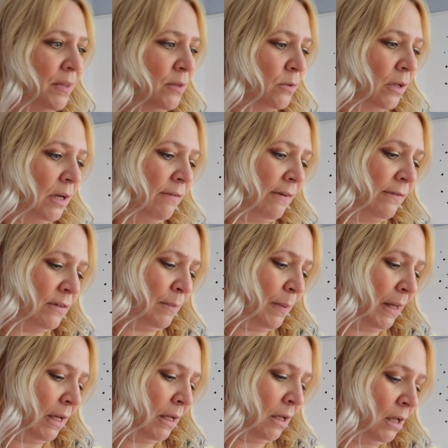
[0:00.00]
And this is only
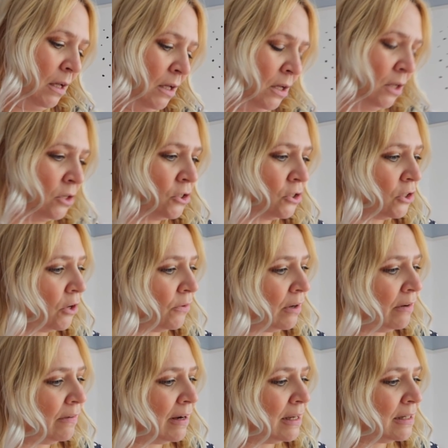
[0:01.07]
50p. She's
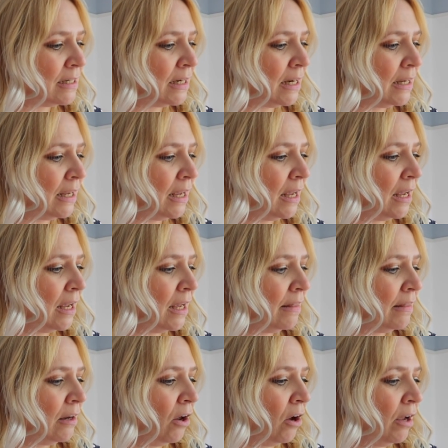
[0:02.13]
currently reading A Year
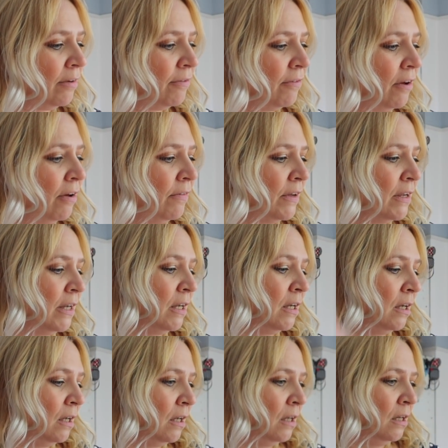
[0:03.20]
in the Life of
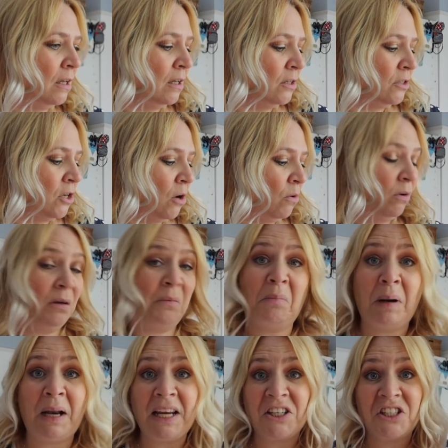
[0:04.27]
a Total and
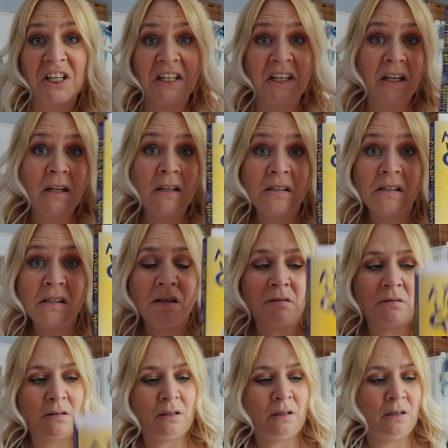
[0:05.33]
Complete Genius,
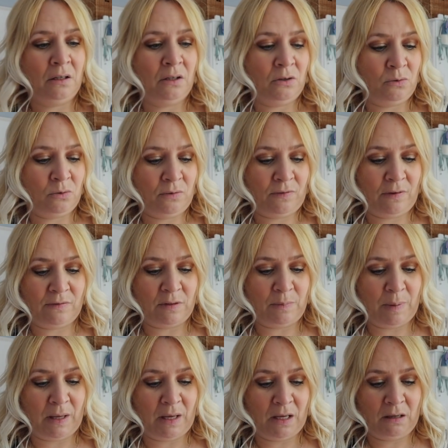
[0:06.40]
which is
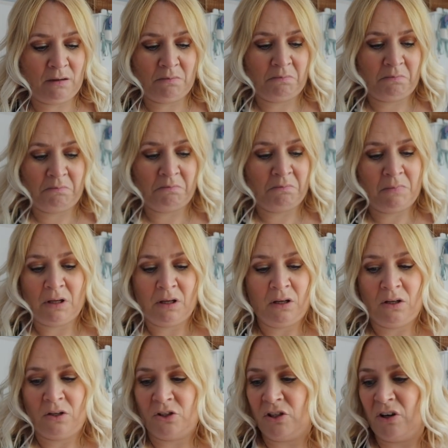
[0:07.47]
50p.
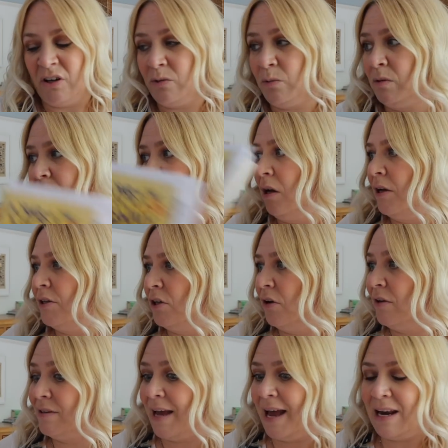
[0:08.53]
She likes ones that are like
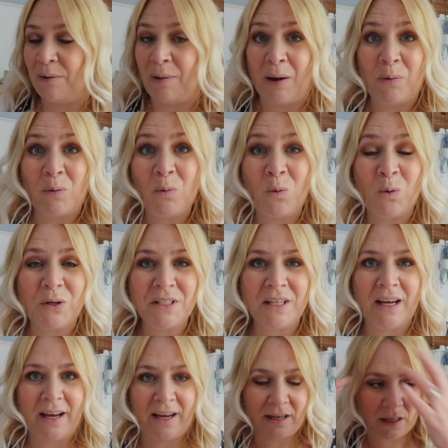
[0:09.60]
diaries. Anyway, we
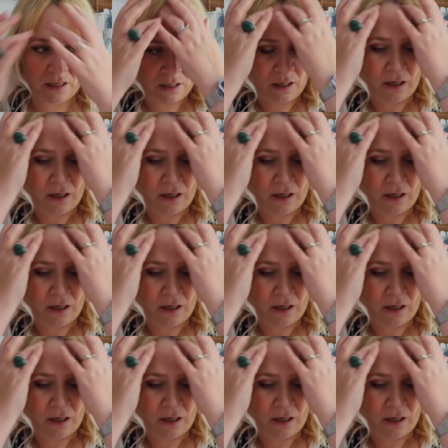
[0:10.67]
walked in.